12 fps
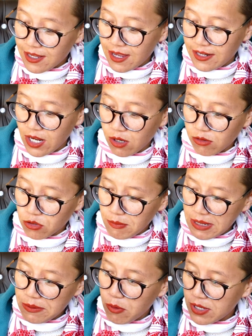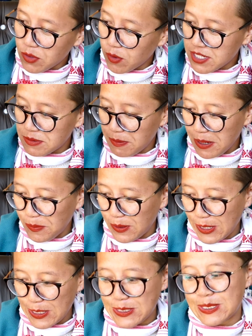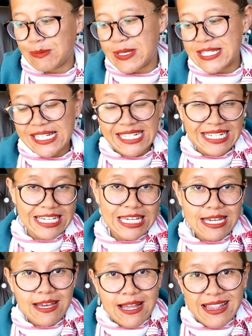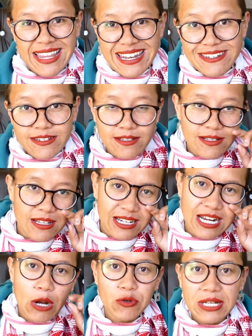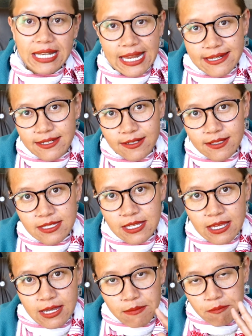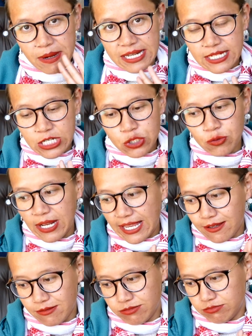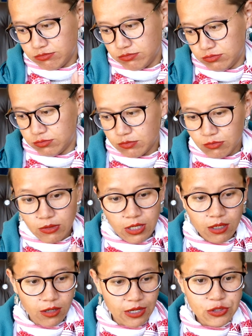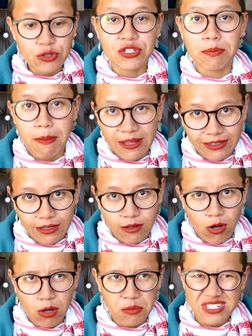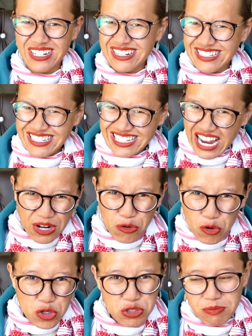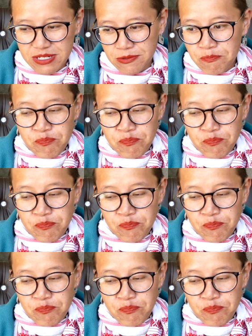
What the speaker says: Now you might be wondering what is papad. It's basically grounded lentils made into into chapati, almost like tacos, but